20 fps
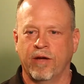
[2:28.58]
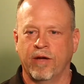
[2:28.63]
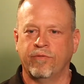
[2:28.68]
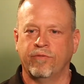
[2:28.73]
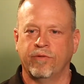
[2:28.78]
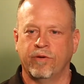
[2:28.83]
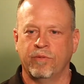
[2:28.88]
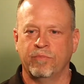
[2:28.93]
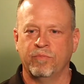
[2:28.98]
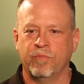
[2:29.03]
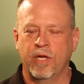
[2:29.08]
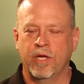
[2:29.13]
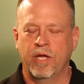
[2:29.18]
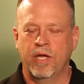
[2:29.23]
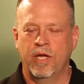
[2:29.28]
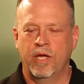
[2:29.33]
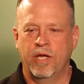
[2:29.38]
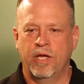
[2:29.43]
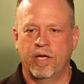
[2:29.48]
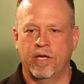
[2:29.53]
from
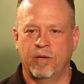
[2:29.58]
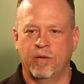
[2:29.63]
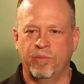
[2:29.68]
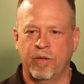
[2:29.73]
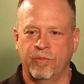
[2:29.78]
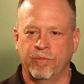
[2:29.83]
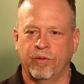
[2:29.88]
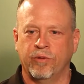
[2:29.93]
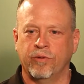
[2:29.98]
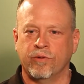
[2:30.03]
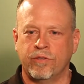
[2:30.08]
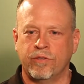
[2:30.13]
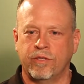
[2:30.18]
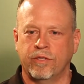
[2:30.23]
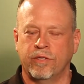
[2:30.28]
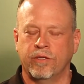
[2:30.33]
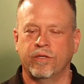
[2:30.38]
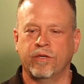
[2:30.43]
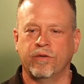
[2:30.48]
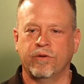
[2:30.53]
people who were
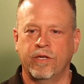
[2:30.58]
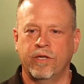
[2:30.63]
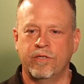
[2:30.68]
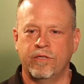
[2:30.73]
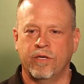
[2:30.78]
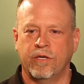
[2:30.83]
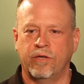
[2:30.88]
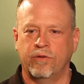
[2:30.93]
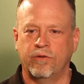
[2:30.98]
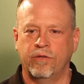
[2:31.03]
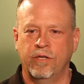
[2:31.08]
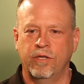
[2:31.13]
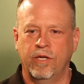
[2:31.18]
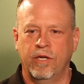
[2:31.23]
still in the green zone